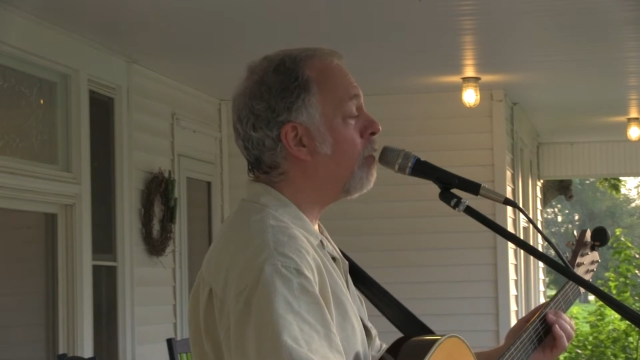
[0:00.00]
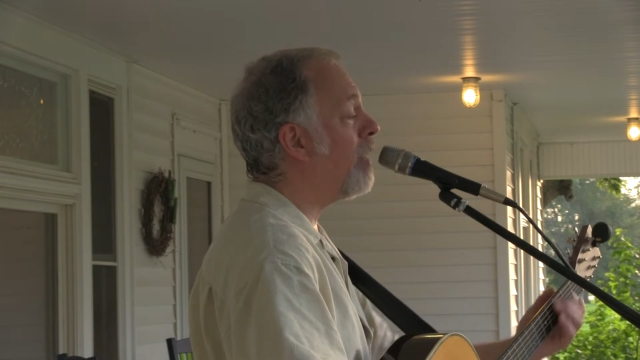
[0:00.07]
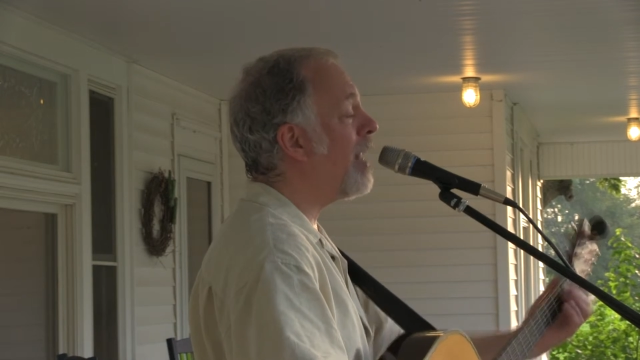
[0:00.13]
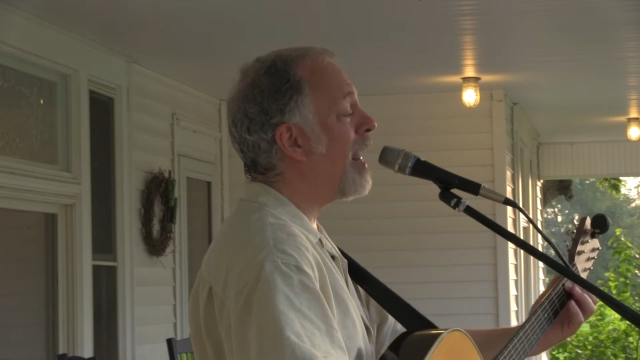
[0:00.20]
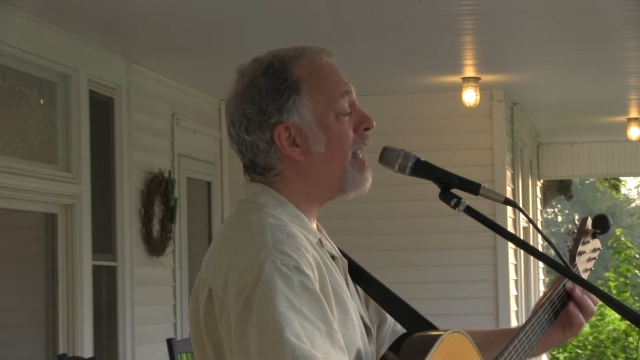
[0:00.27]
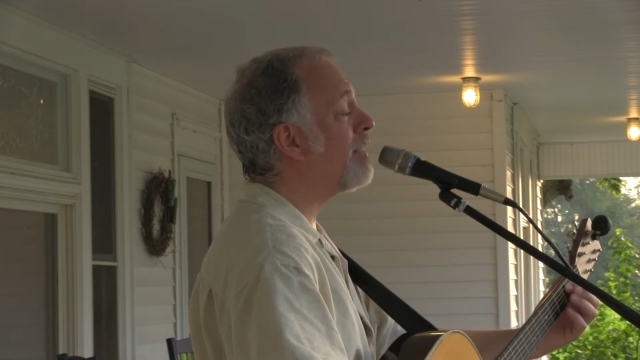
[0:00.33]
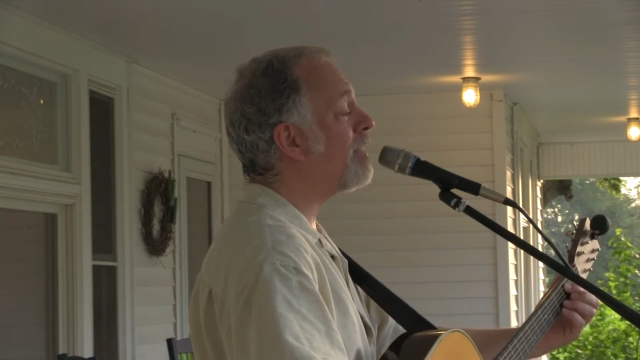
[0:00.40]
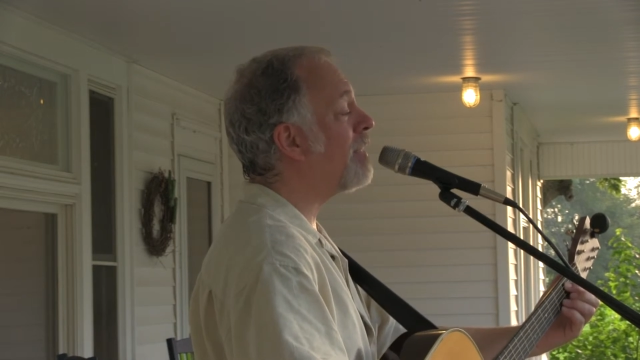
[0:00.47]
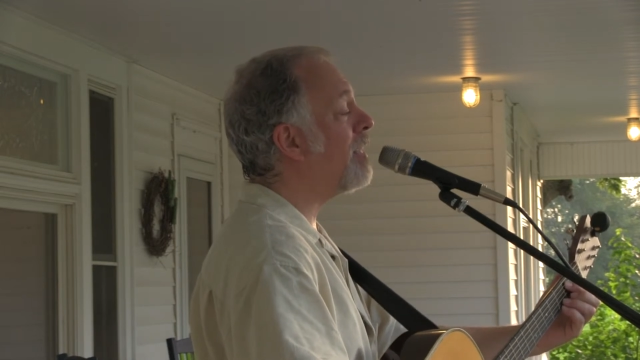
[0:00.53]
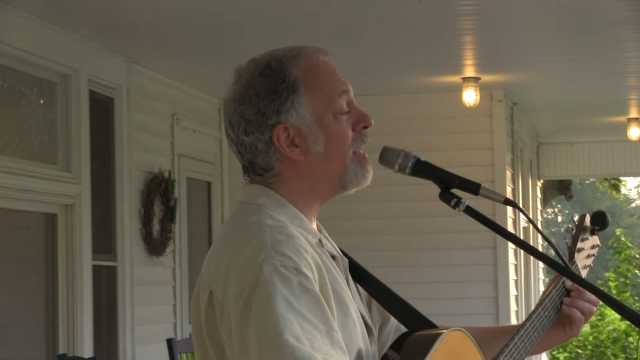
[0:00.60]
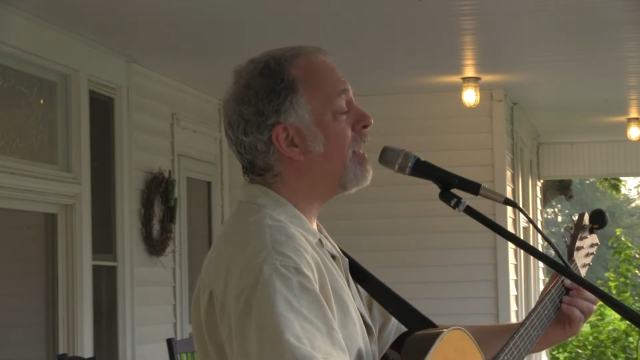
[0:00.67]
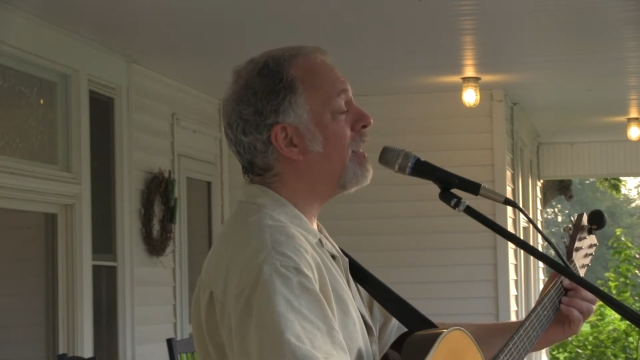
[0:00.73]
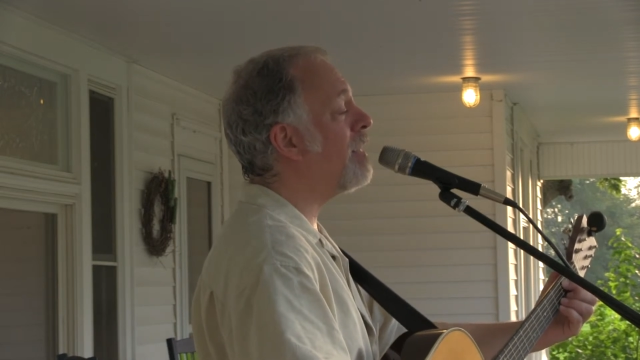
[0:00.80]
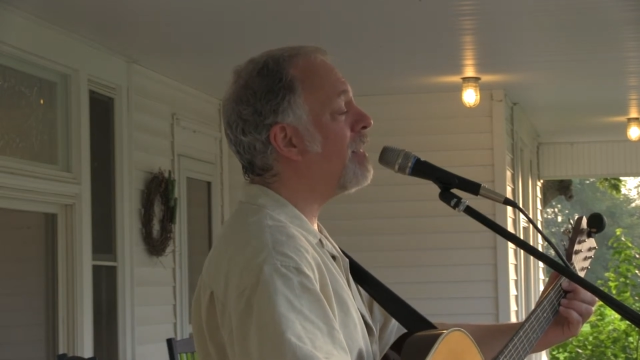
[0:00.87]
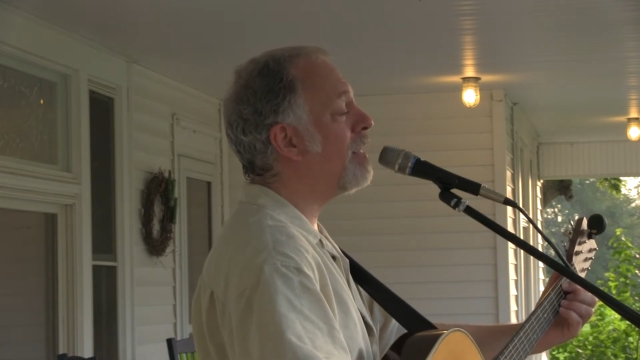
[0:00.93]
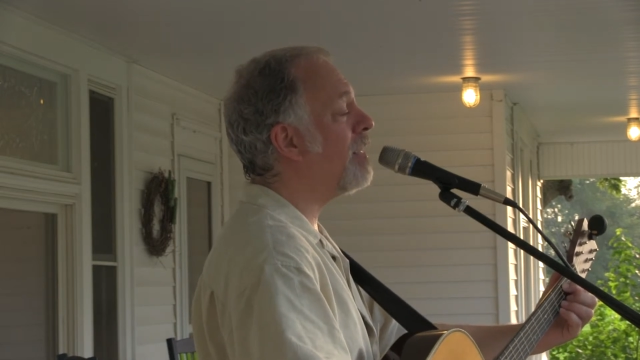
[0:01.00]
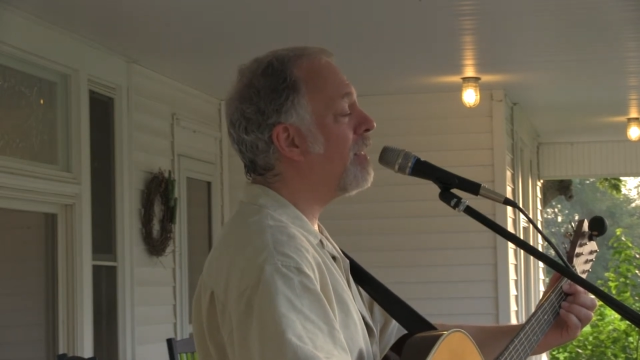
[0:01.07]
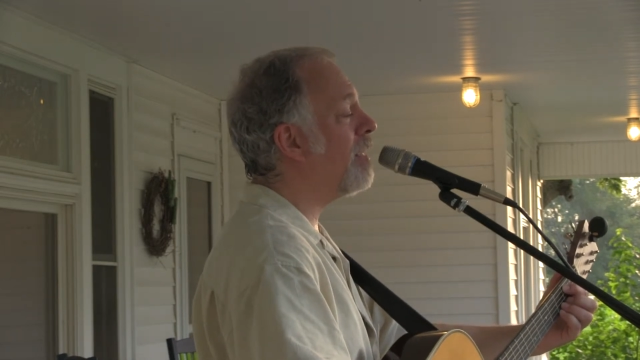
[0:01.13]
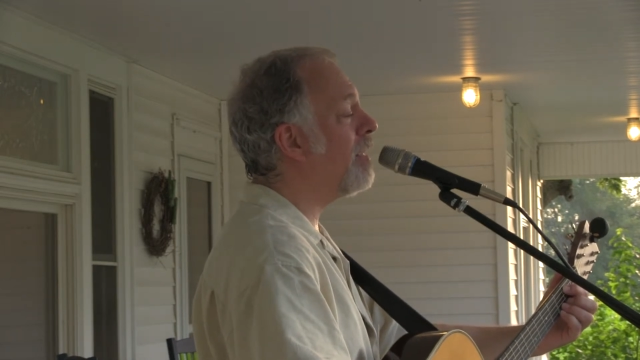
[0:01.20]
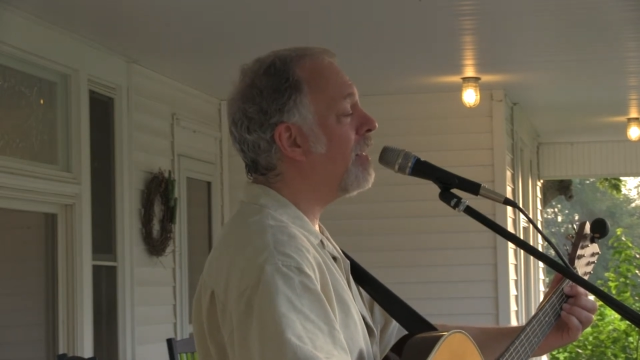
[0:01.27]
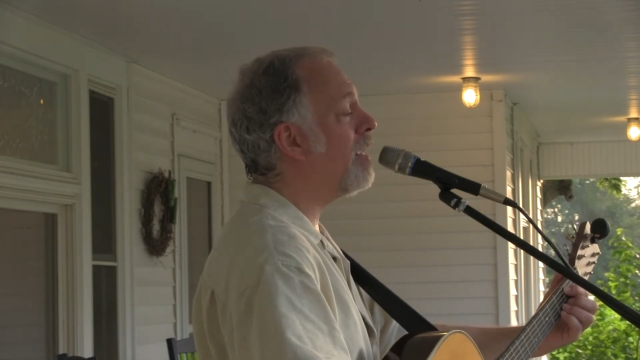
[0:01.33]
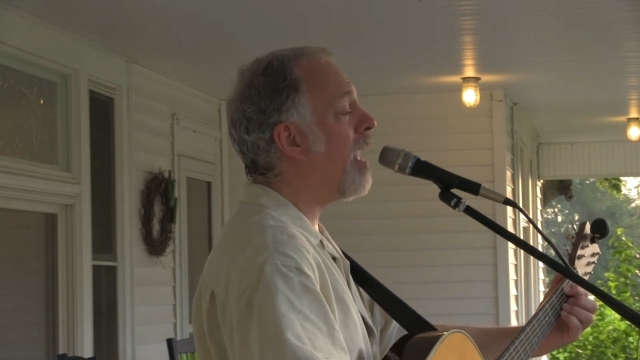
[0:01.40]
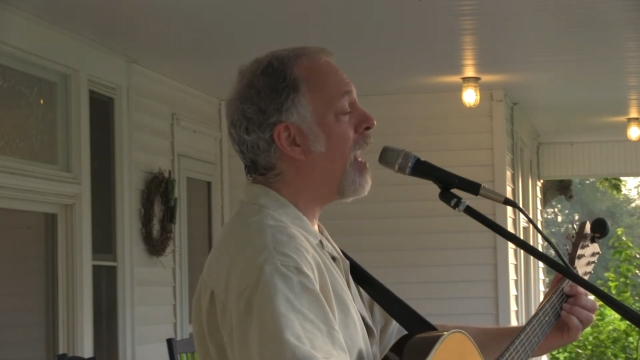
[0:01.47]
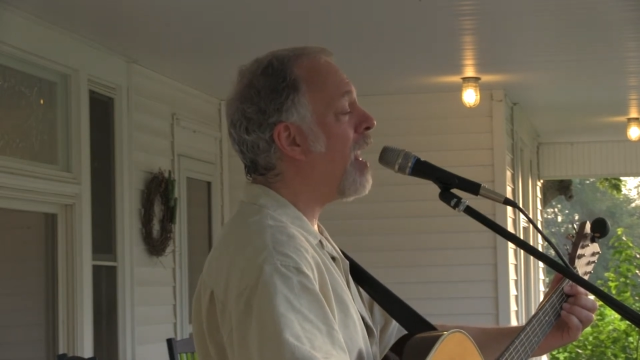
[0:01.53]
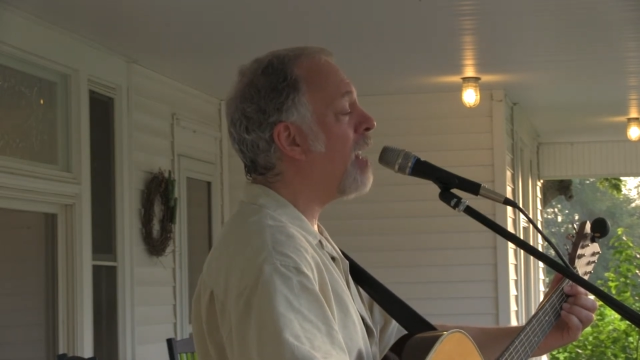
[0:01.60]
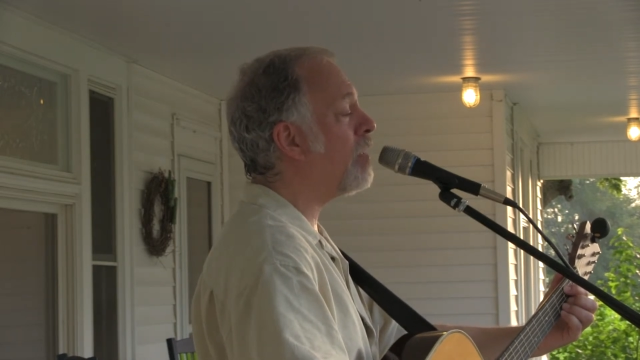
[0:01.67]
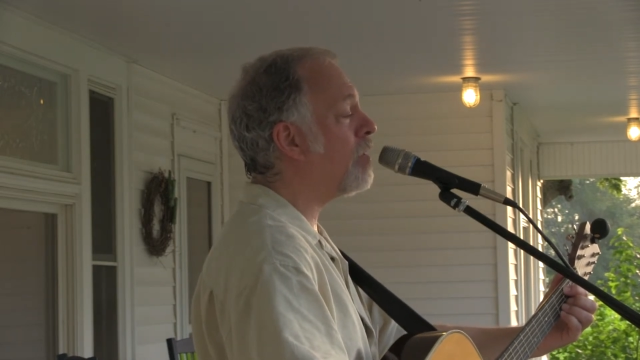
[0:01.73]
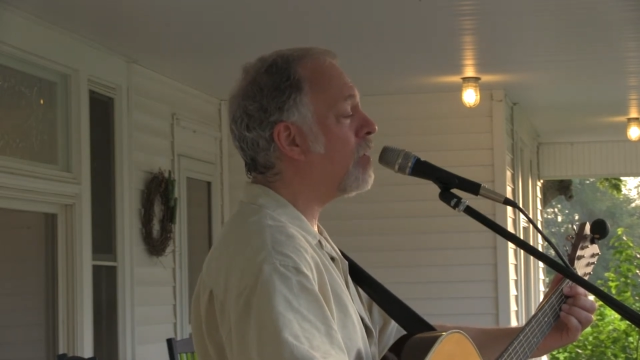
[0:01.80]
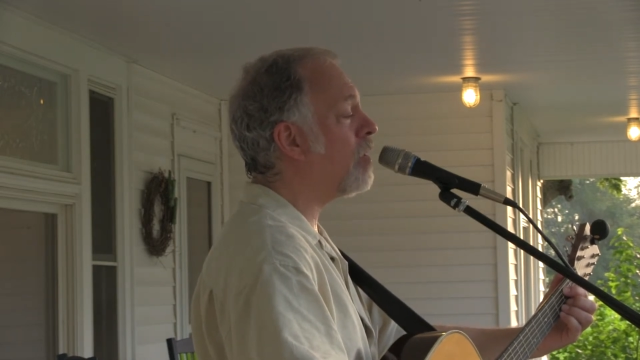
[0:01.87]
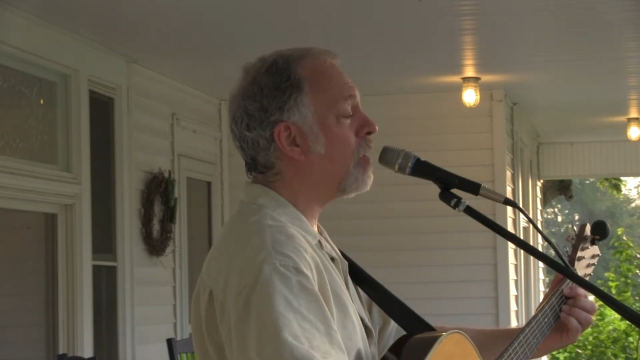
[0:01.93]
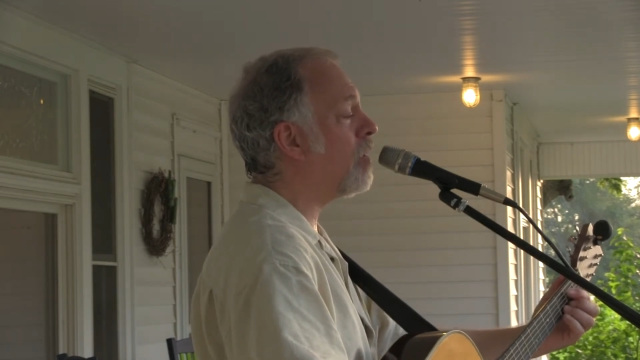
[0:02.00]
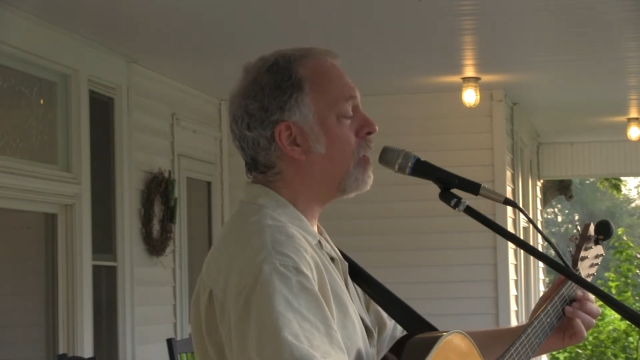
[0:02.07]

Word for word: a blessing and a